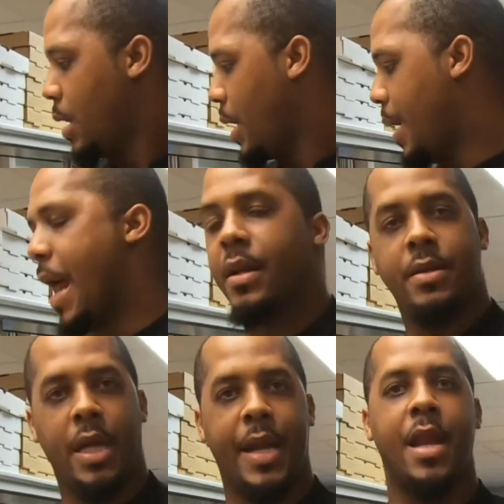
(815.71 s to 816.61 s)

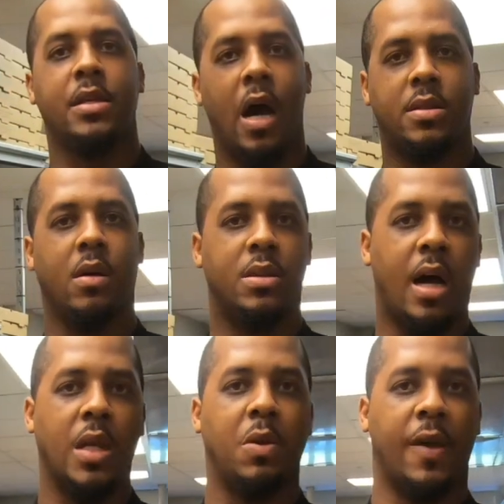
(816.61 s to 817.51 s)
And that is also
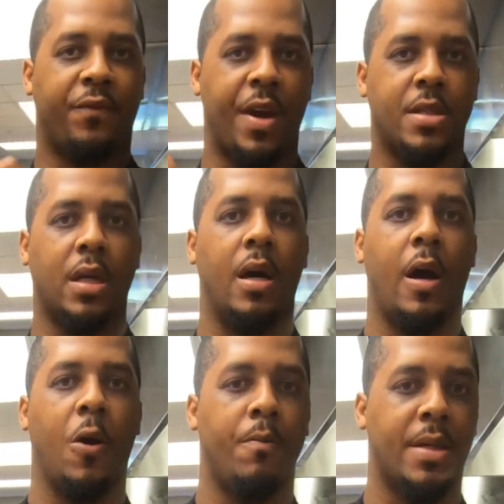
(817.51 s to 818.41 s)
tossed with a fresh
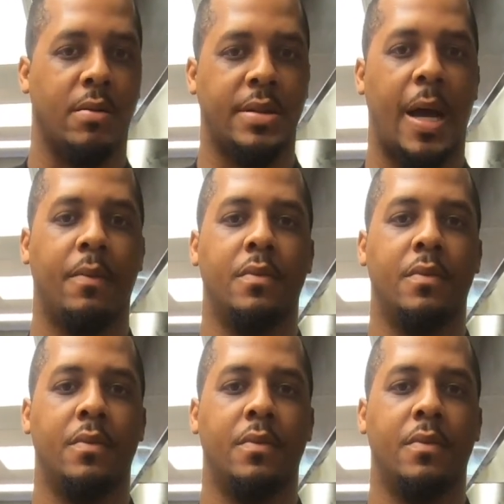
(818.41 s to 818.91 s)
herb mix on top.